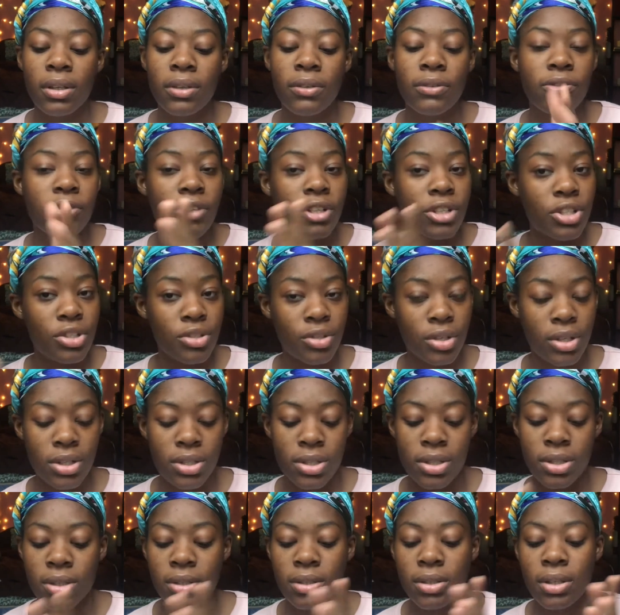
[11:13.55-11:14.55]

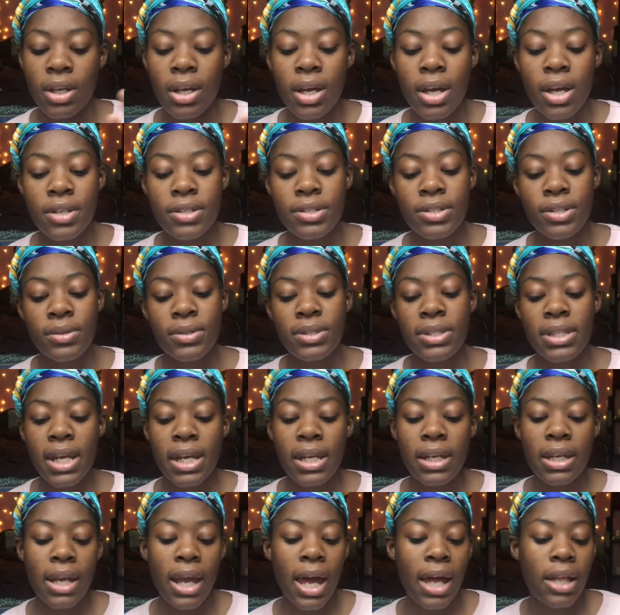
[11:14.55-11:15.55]
frustration,
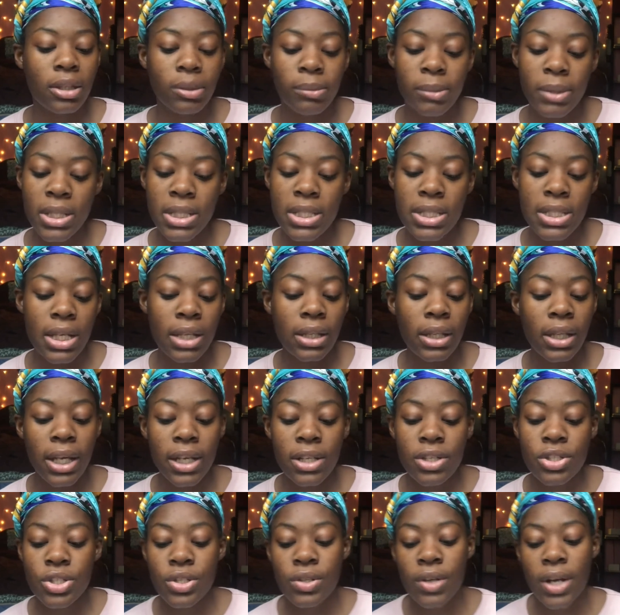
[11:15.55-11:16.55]
Associated elements, a
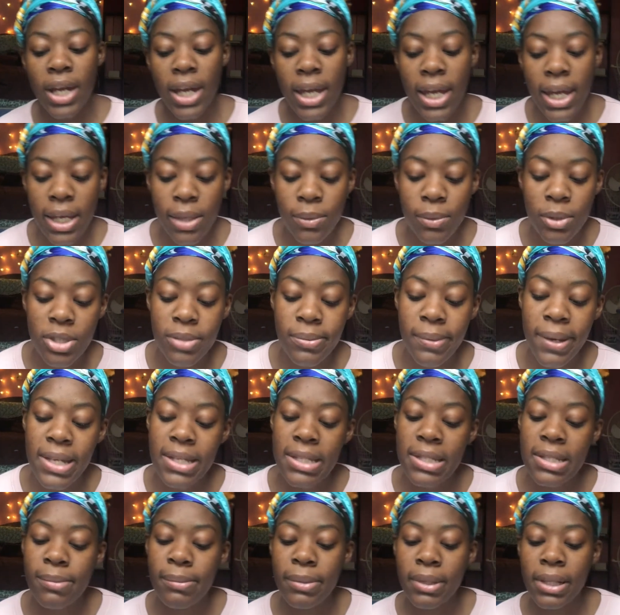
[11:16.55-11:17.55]
late train, which
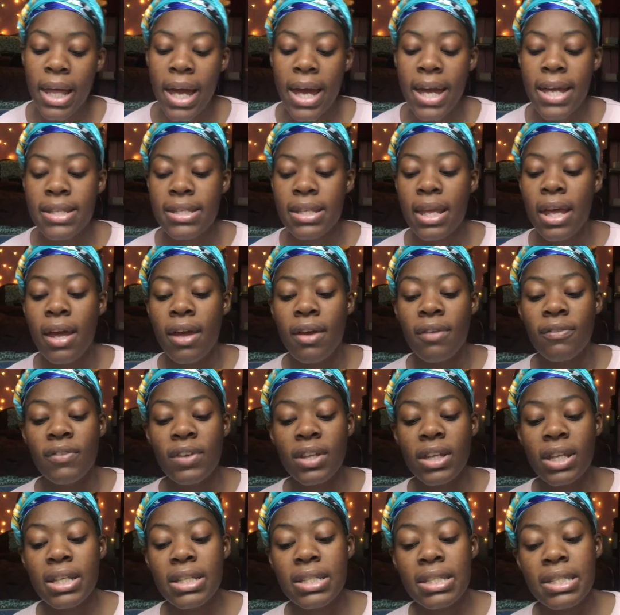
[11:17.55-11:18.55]
might symbolize
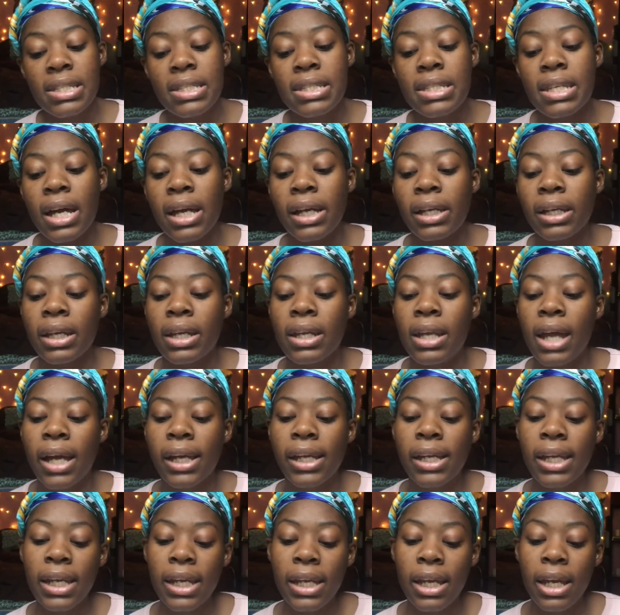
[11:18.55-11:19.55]
feeling stuck and
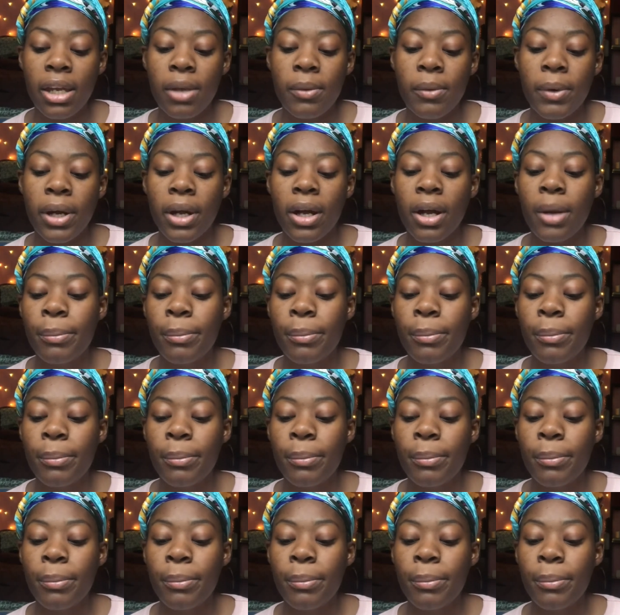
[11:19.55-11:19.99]
not getting anywhere,